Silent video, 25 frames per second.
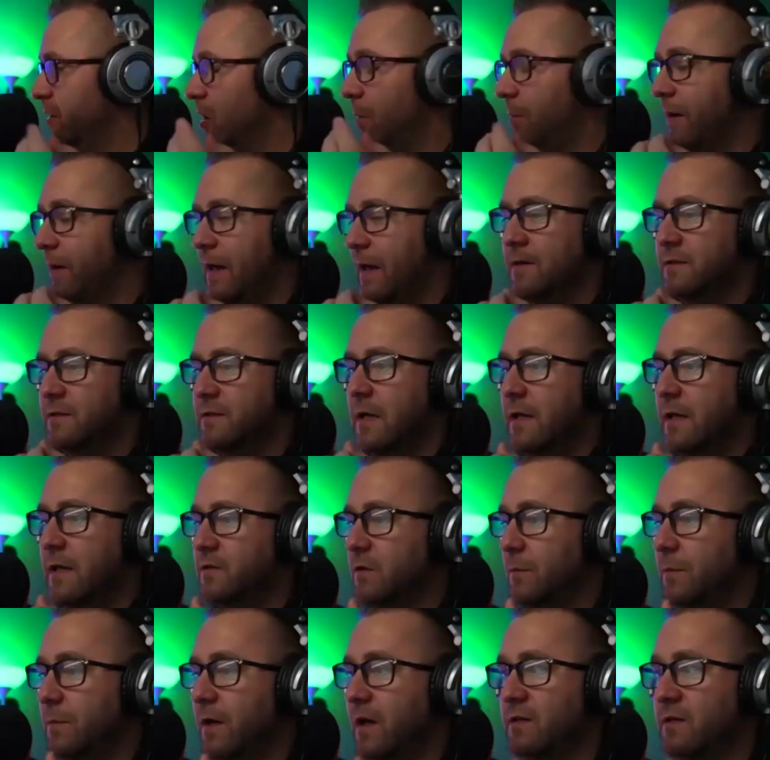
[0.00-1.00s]
nobody else thought
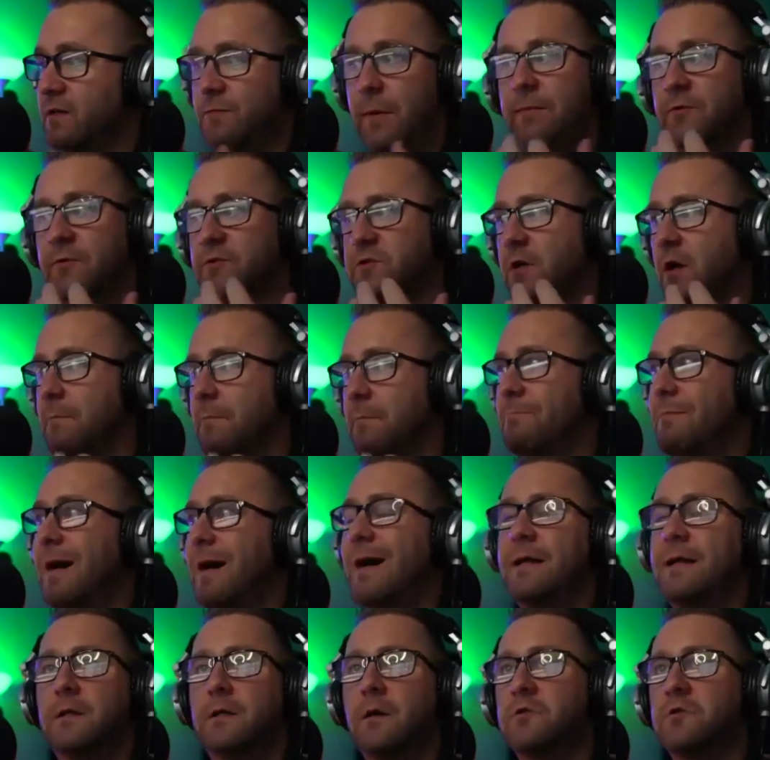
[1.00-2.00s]
so because people started
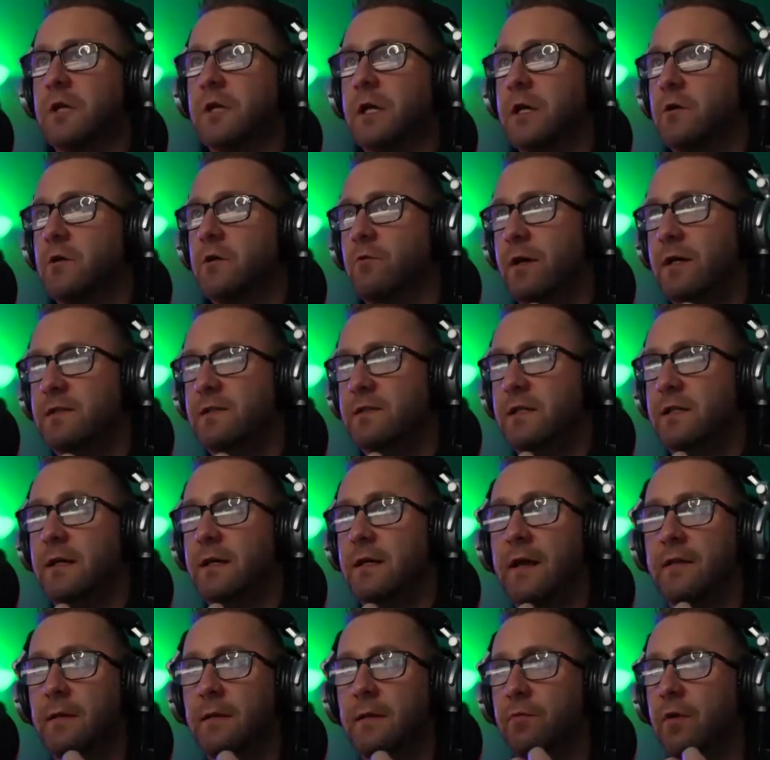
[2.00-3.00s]
buying Doge like
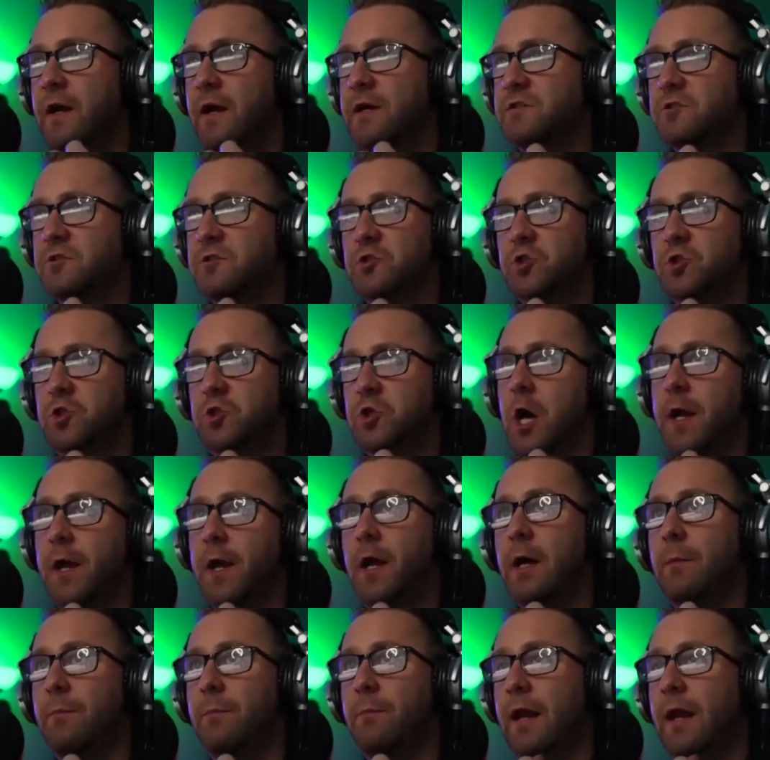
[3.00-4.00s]
crazy and the price shot
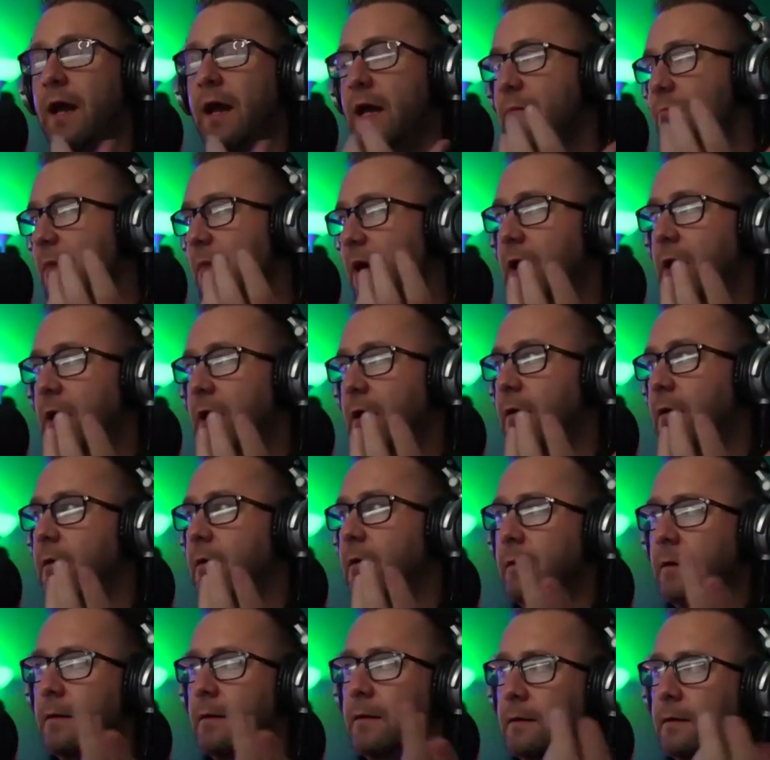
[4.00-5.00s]
up and I made
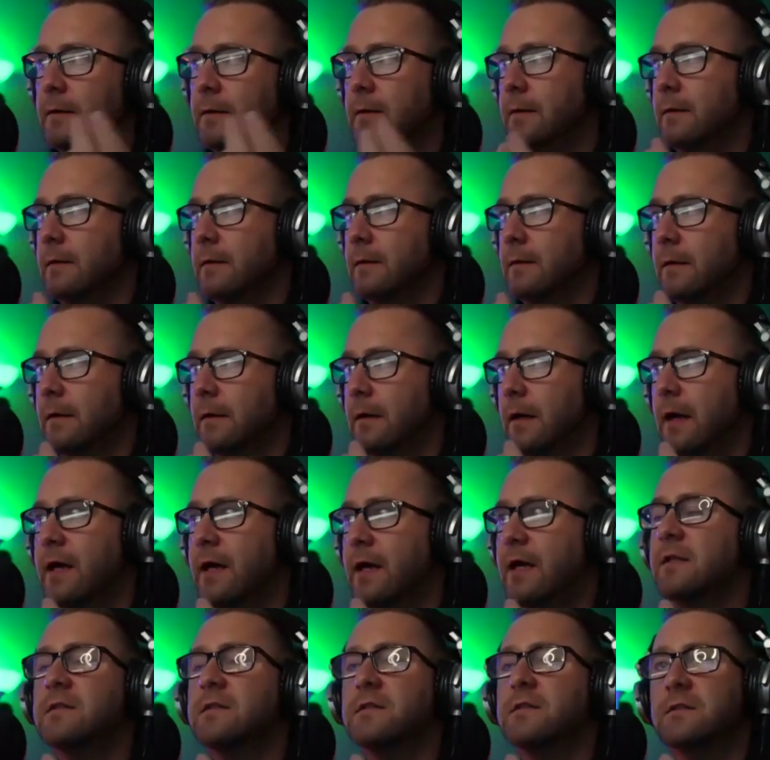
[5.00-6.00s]
a
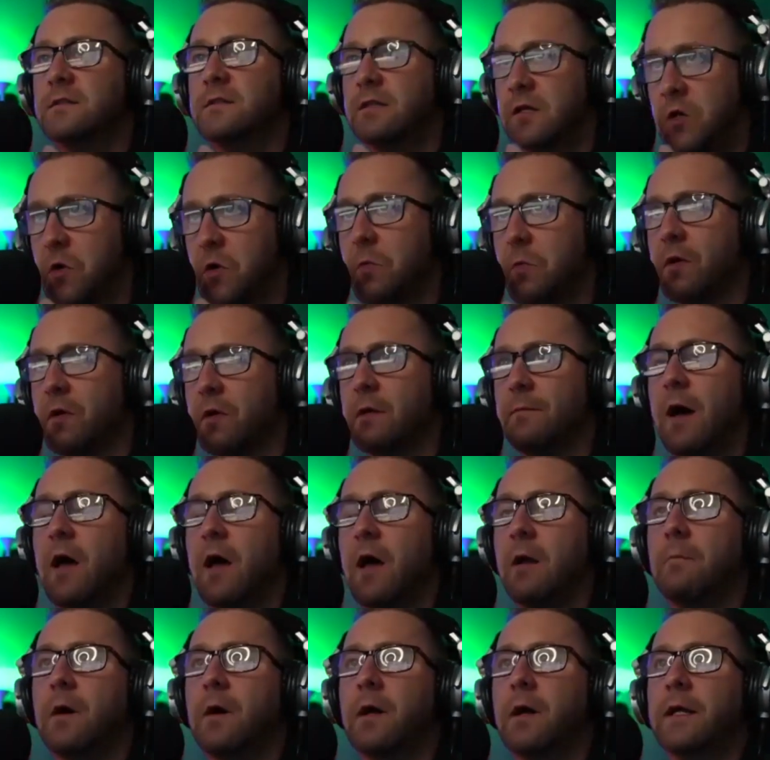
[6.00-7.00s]
considerable
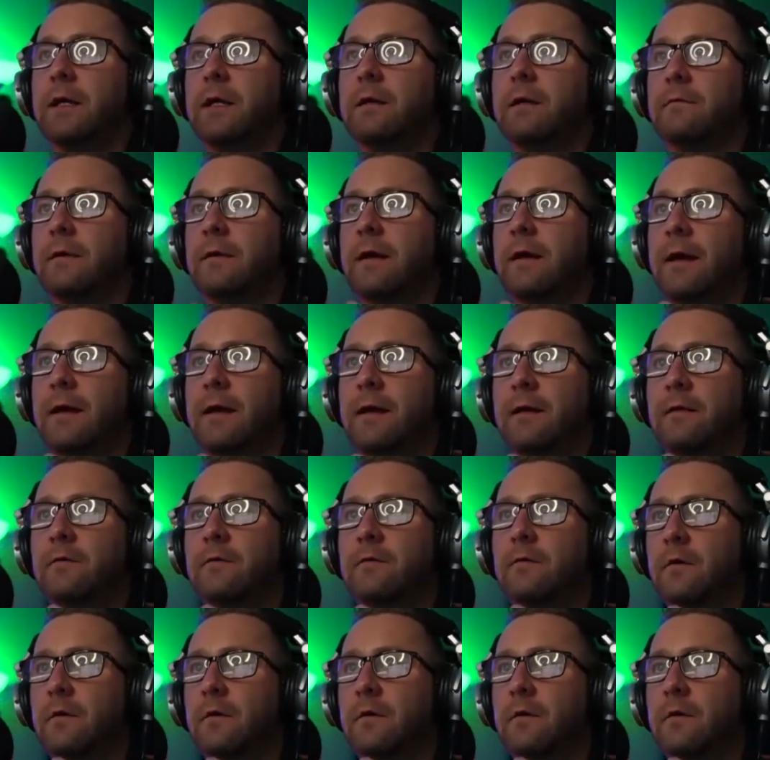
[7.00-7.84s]
amount of money. And